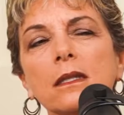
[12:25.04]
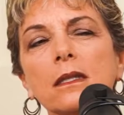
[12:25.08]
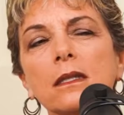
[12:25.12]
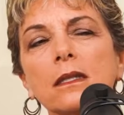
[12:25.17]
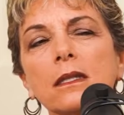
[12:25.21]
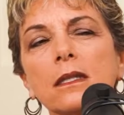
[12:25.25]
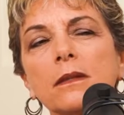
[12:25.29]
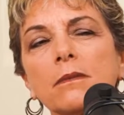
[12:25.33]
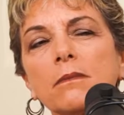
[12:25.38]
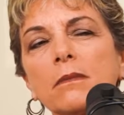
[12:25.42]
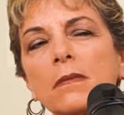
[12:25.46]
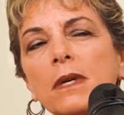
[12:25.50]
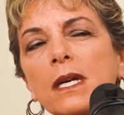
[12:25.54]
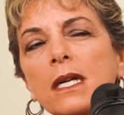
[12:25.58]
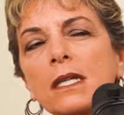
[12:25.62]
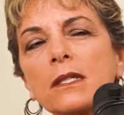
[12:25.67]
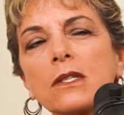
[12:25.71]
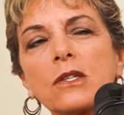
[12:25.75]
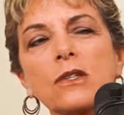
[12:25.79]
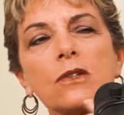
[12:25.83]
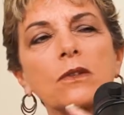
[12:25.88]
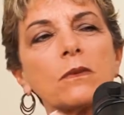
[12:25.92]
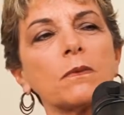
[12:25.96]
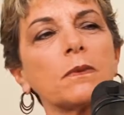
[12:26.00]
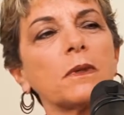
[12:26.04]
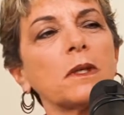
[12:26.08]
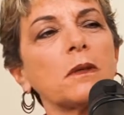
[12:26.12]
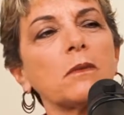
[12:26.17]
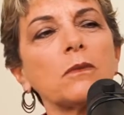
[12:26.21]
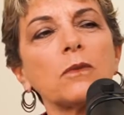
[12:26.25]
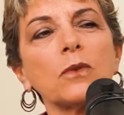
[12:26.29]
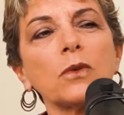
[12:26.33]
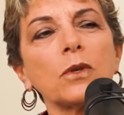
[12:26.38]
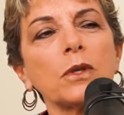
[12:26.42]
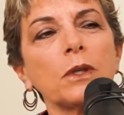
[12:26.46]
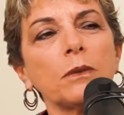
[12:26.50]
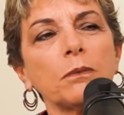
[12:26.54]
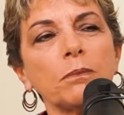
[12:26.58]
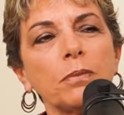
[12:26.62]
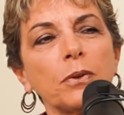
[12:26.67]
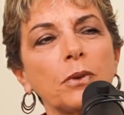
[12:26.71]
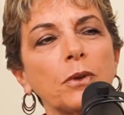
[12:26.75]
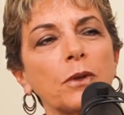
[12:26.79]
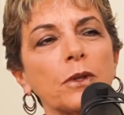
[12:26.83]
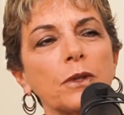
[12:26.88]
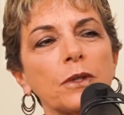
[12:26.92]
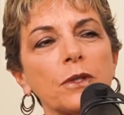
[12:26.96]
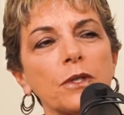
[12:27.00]
demonstrably more
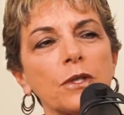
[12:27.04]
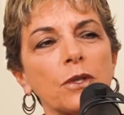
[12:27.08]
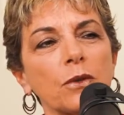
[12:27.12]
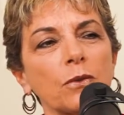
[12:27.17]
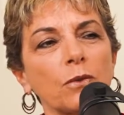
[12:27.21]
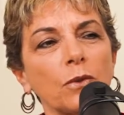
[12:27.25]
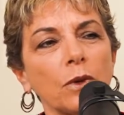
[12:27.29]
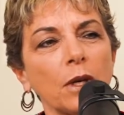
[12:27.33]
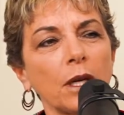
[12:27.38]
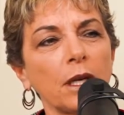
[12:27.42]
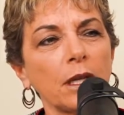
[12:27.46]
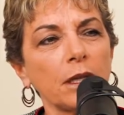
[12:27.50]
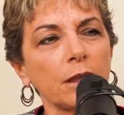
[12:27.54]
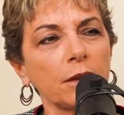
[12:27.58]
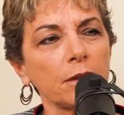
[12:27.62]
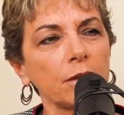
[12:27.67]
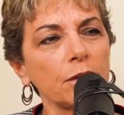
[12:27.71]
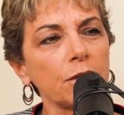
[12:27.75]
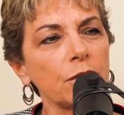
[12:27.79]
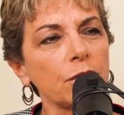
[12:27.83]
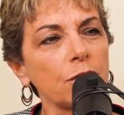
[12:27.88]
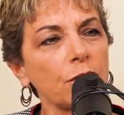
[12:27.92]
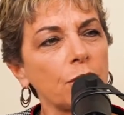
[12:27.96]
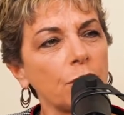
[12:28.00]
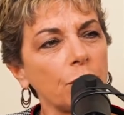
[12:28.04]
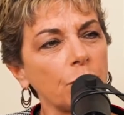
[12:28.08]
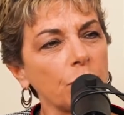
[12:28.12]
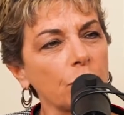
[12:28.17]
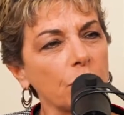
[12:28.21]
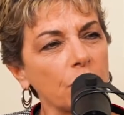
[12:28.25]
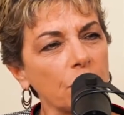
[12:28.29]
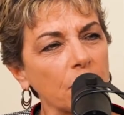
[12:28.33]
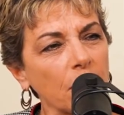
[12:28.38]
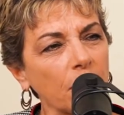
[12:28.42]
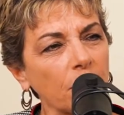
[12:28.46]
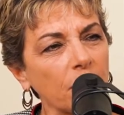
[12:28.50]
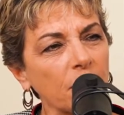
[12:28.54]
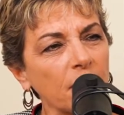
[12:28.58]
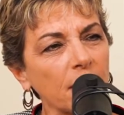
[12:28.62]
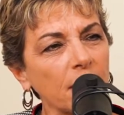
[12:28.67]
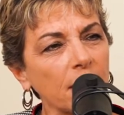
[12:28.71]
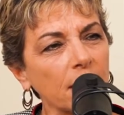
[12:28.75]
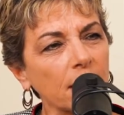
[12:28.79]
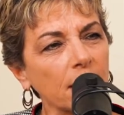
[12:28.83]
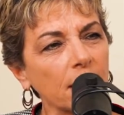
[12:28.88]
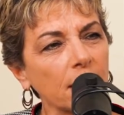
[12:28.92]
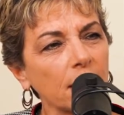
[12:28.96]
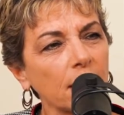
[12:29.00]
important to run to
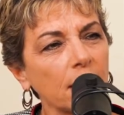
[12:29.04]
something.